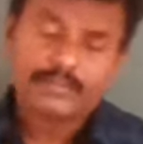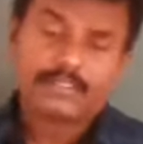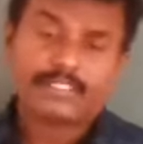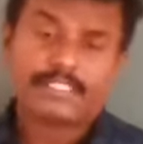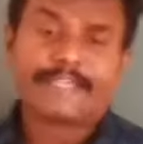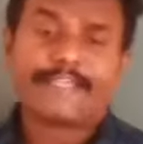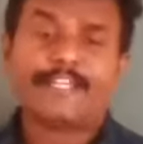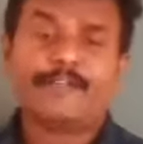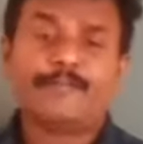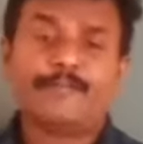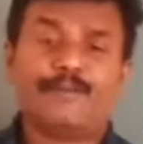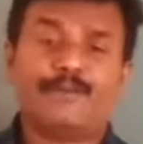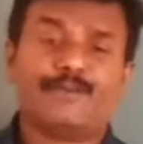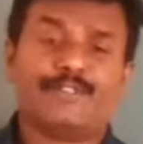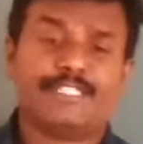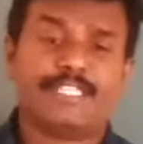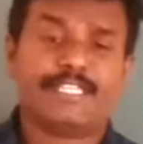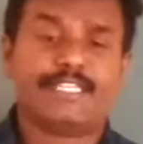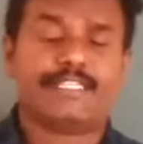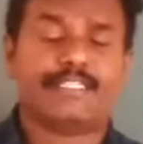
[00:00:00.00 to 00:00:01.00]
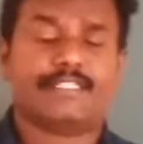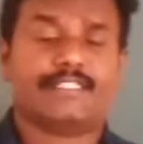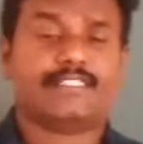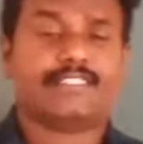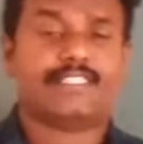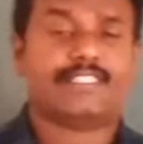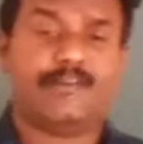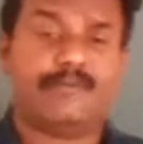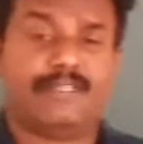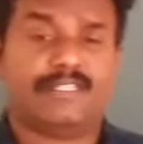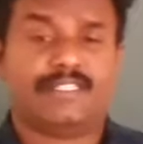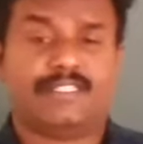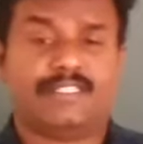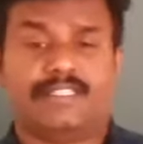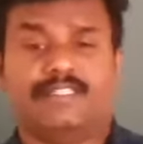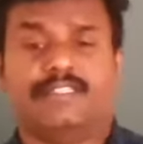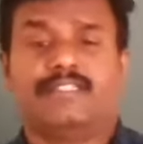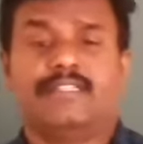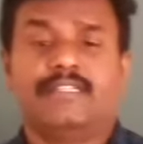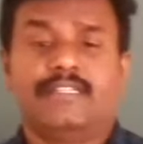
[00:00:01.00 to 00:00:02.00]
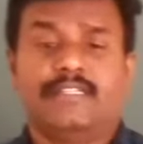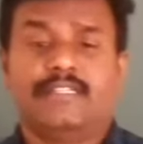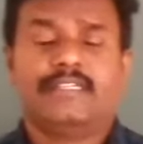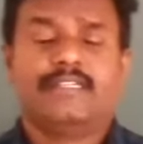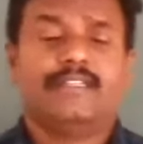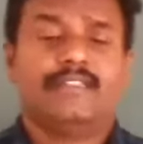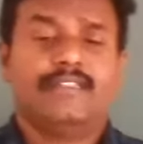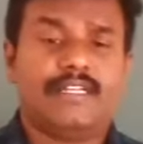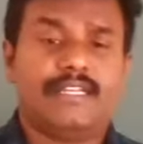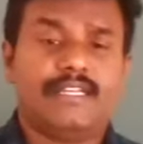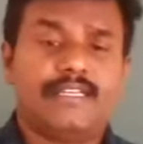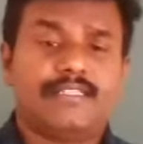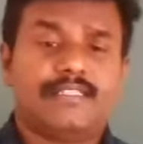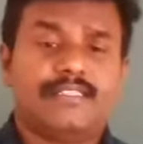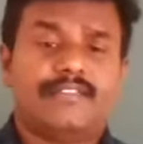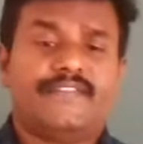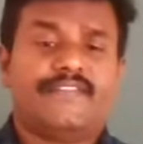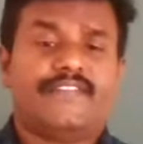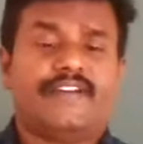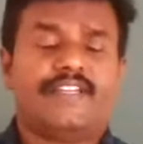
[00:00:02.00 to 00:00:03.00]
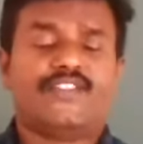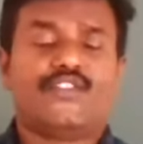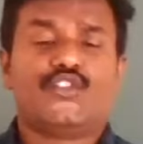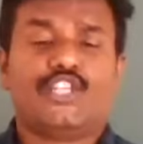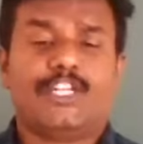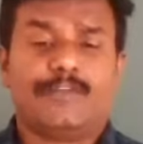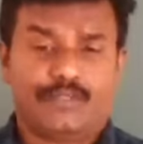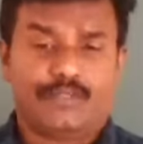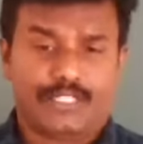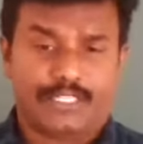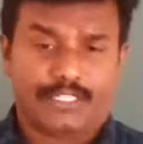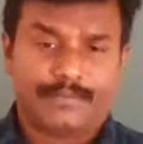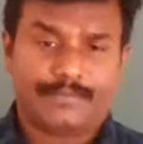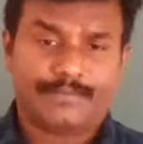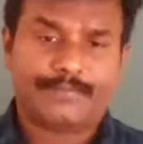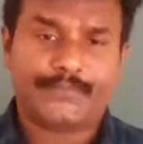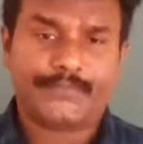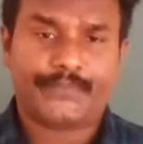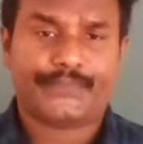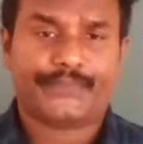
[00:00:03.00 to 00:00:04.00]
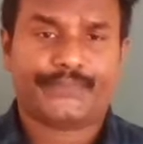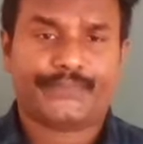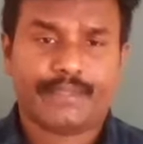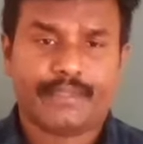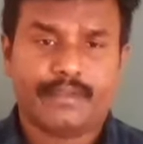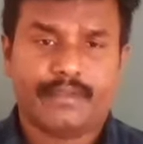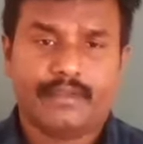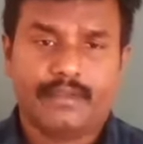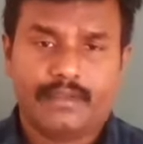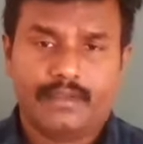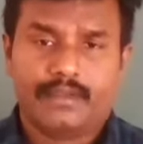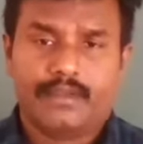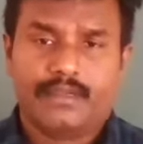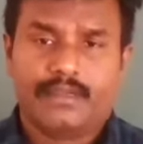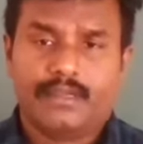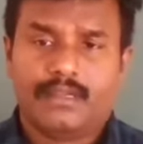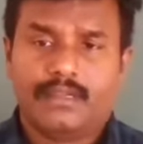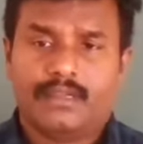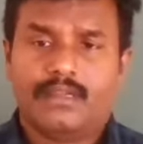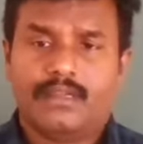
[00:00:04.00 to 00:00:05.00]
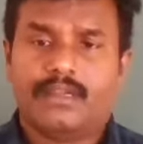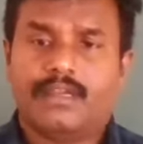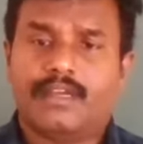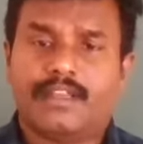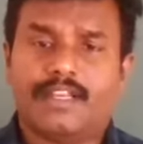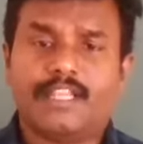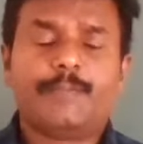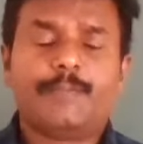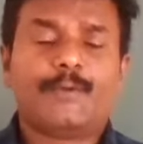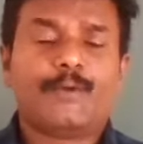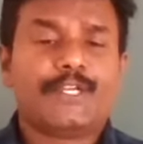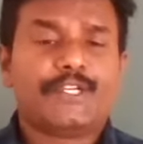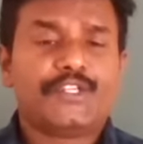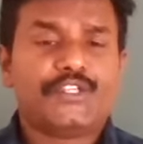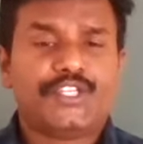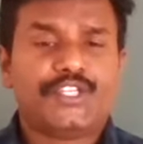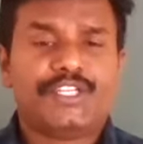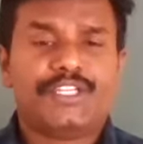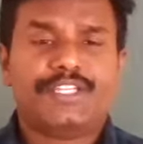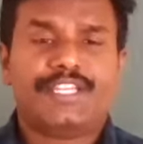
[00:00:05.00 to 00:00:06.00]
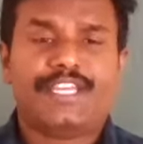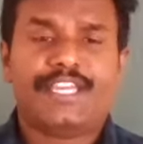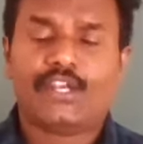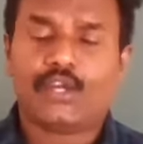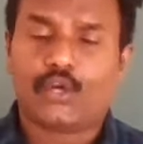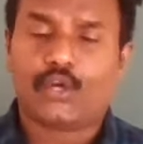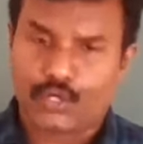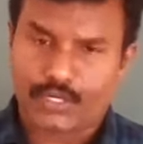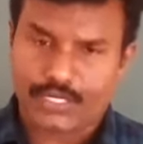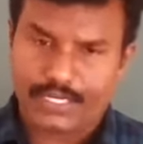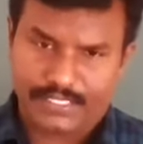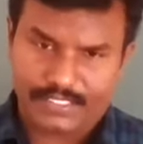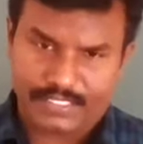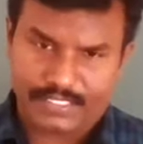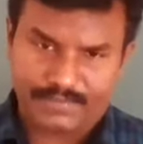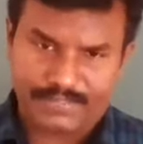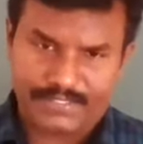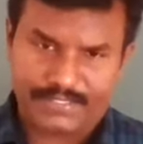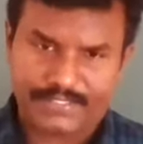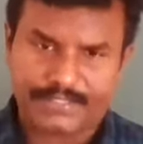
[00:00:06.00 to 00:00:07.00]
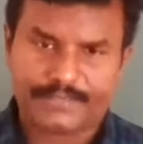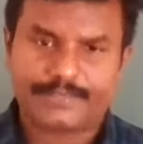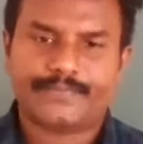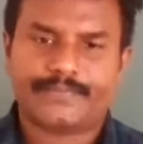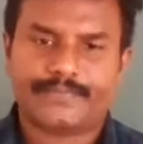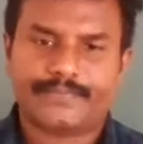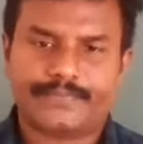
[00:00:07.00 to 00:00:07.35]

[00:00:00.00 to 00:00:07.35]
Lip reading: second PUC syllabus, that is first chapter, reproduction in organisms.